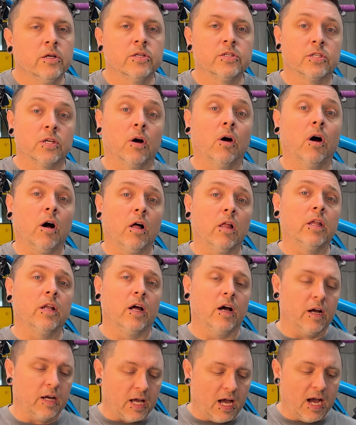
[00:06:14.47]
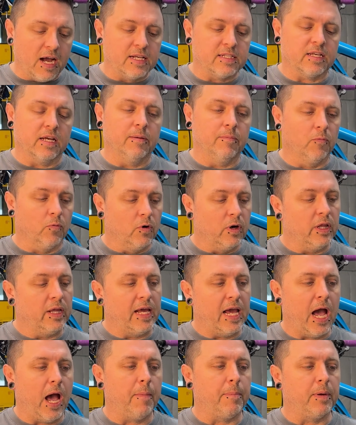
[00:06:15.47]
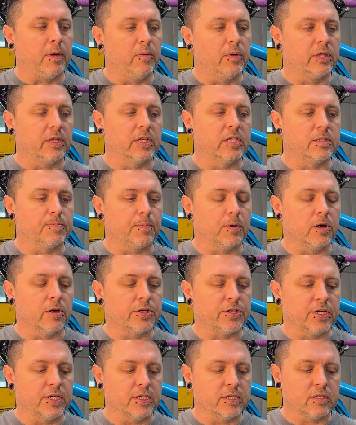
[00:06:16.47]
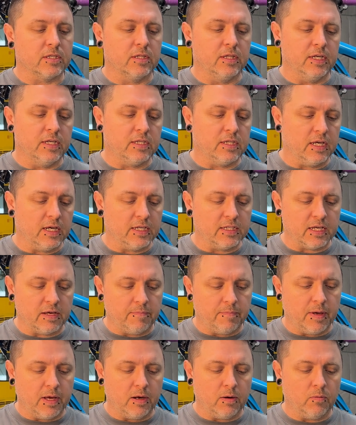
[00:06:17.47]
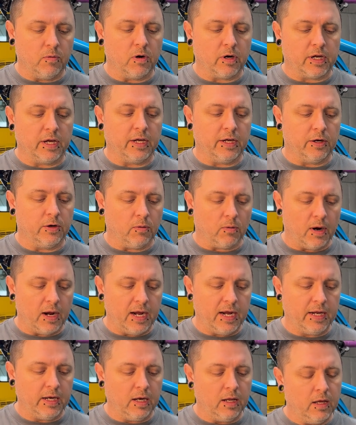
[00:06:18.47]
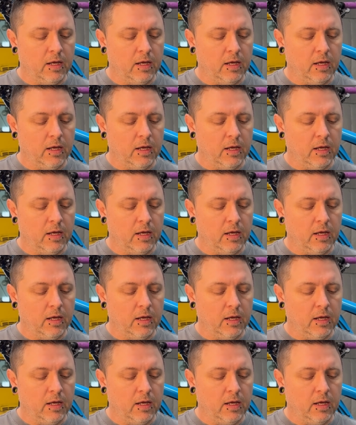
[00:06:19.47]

So all in all, guys, I'm really happy with this purchase. These things have been working great.